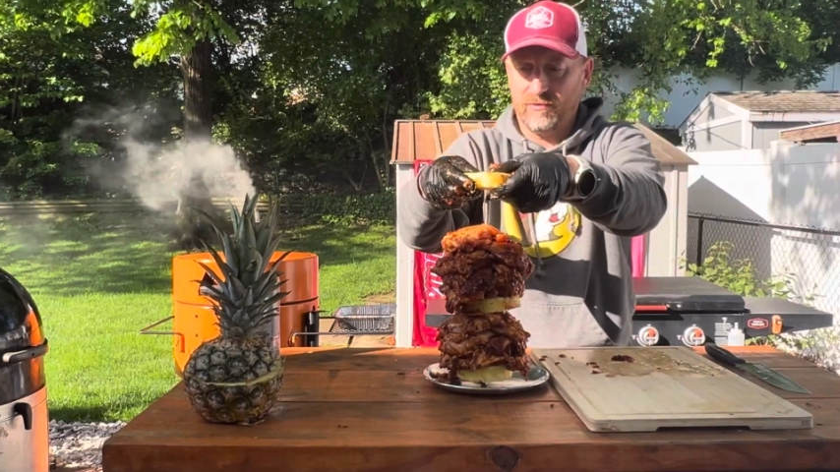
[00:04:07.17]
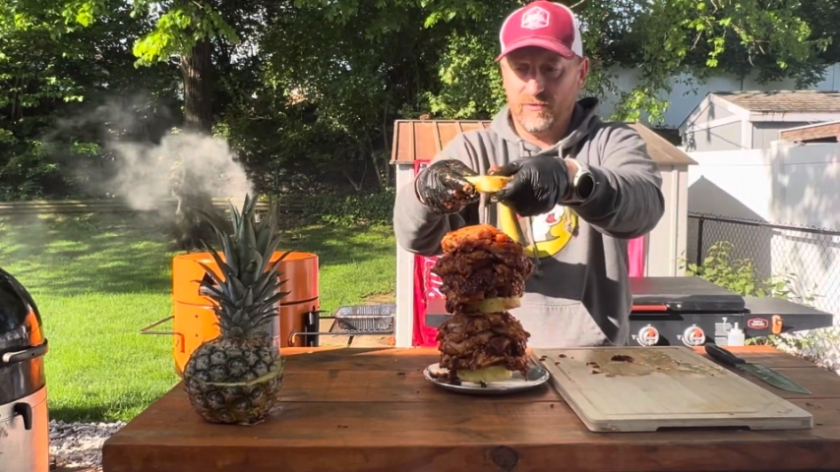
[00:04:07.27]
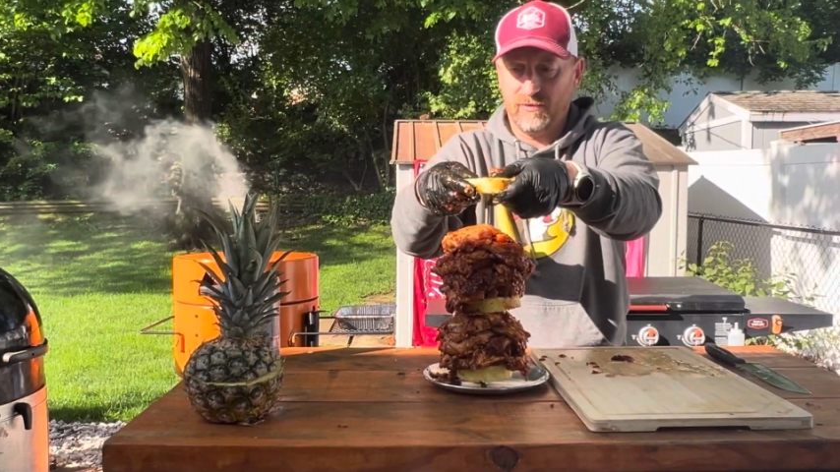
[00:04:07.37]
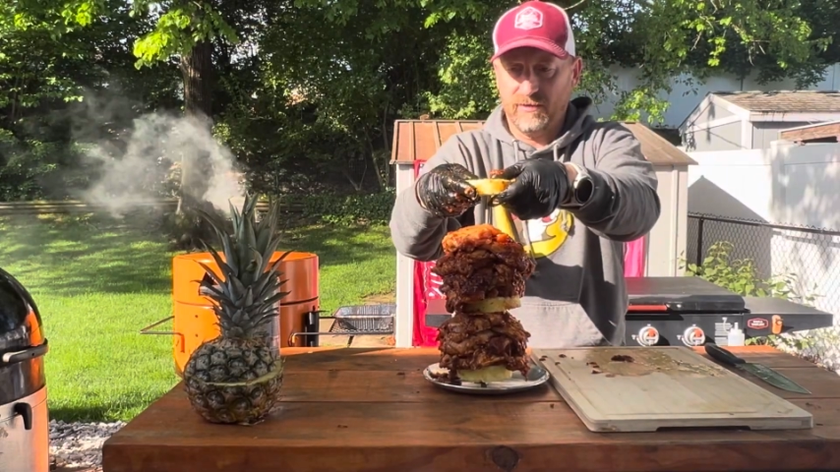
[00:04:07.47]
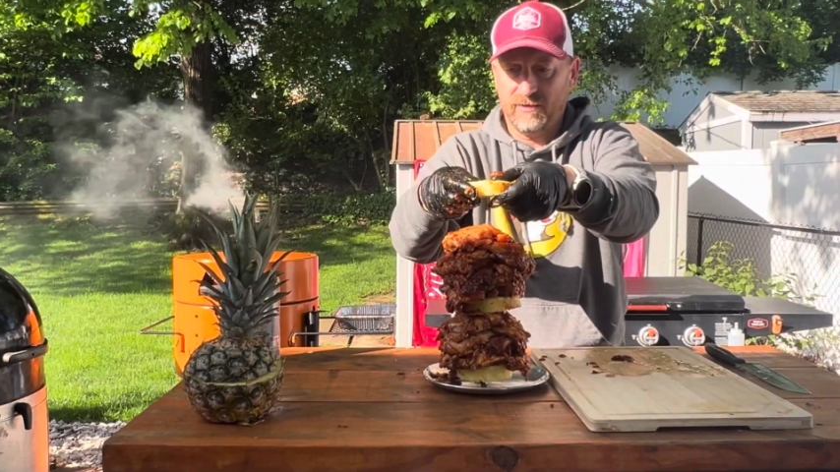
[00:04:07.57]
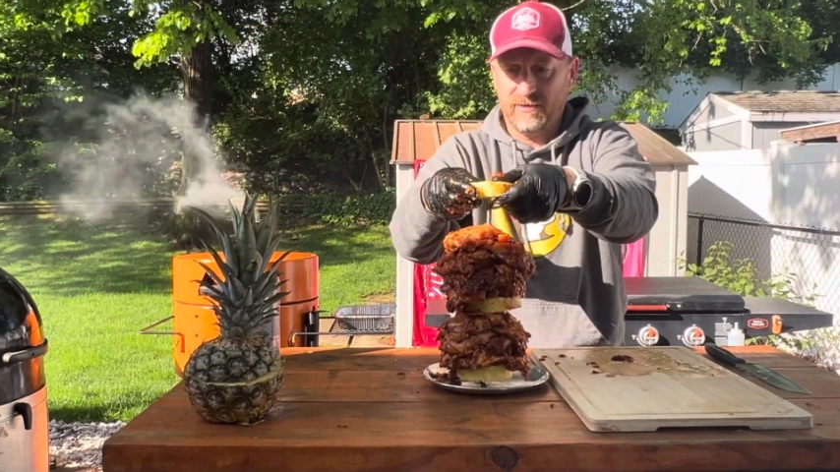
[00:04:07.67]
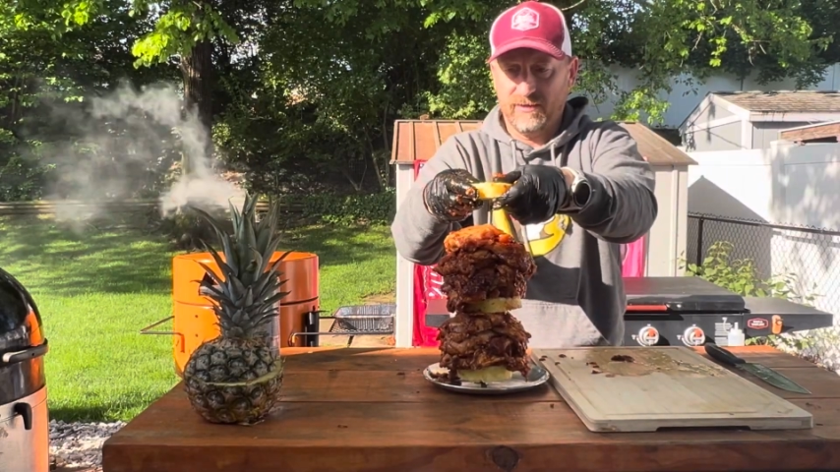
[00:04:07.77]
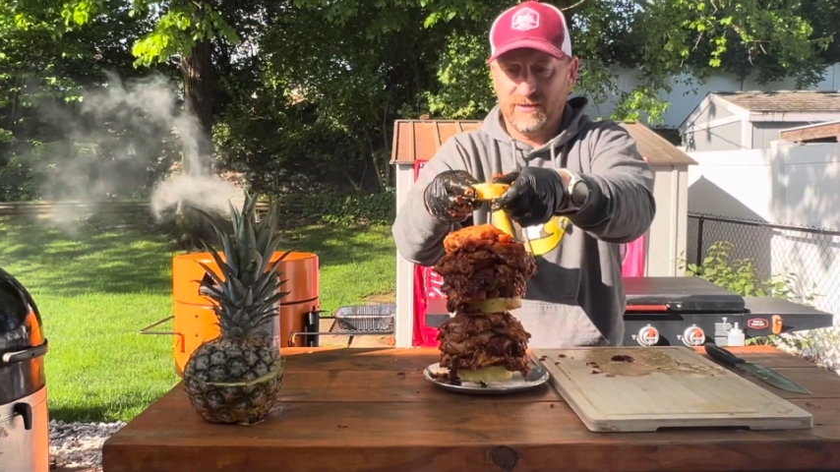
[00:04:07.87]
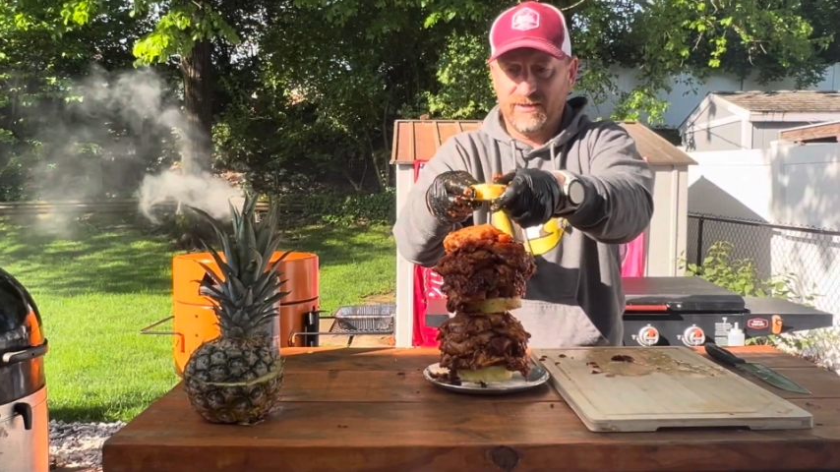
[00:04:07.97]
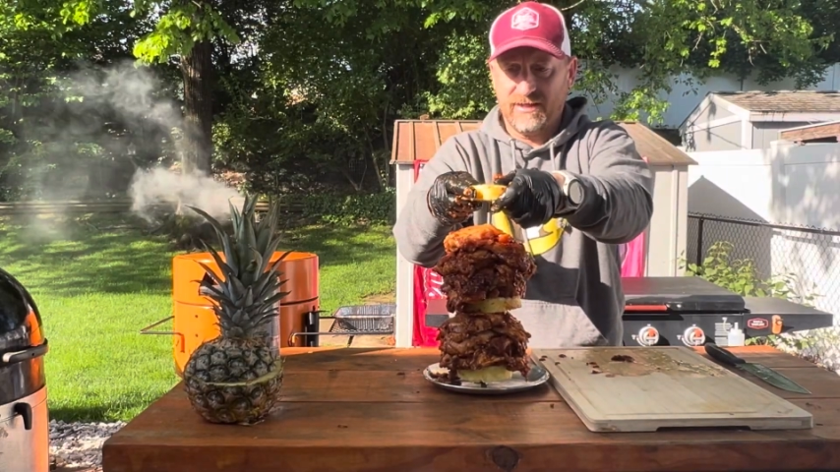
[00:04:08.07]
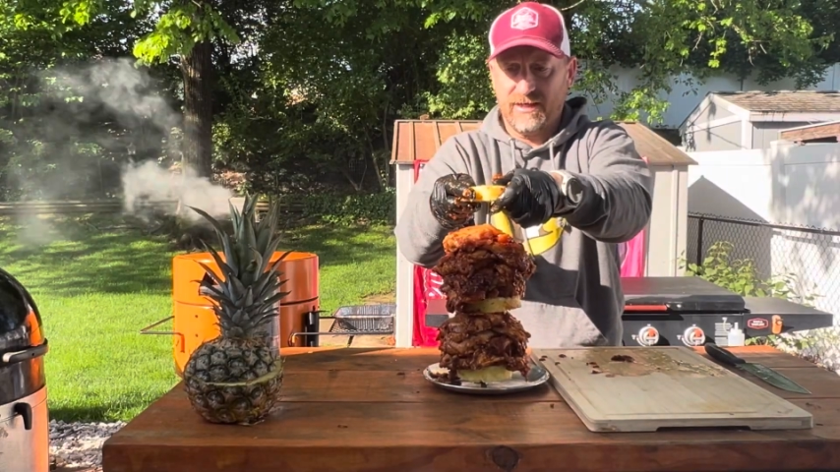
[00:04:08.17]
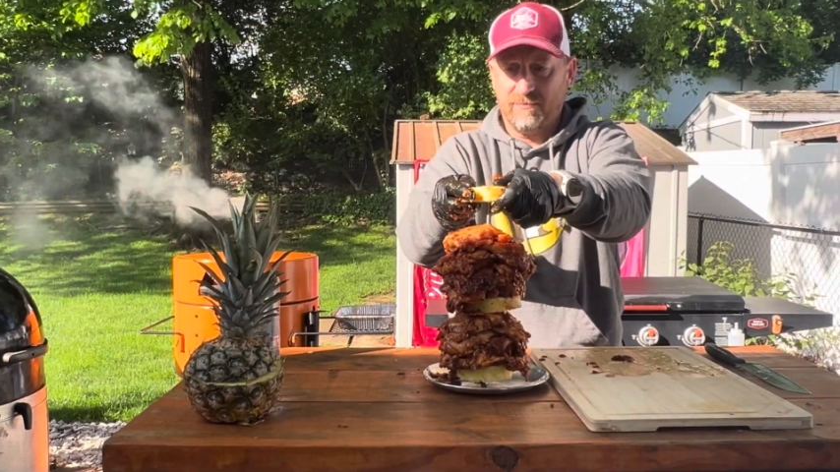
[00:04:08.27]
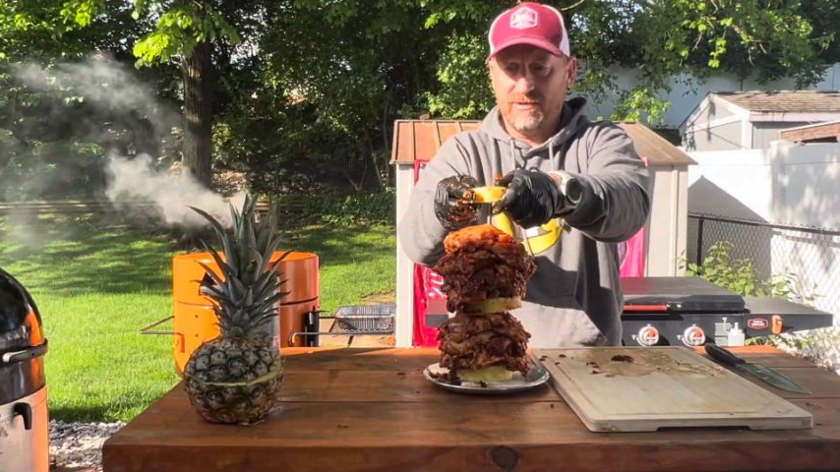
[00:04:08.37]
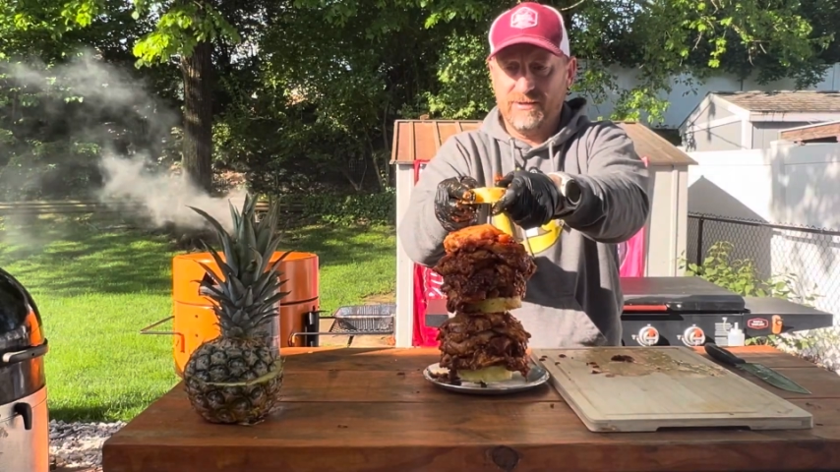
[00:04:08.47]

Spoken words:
on the top.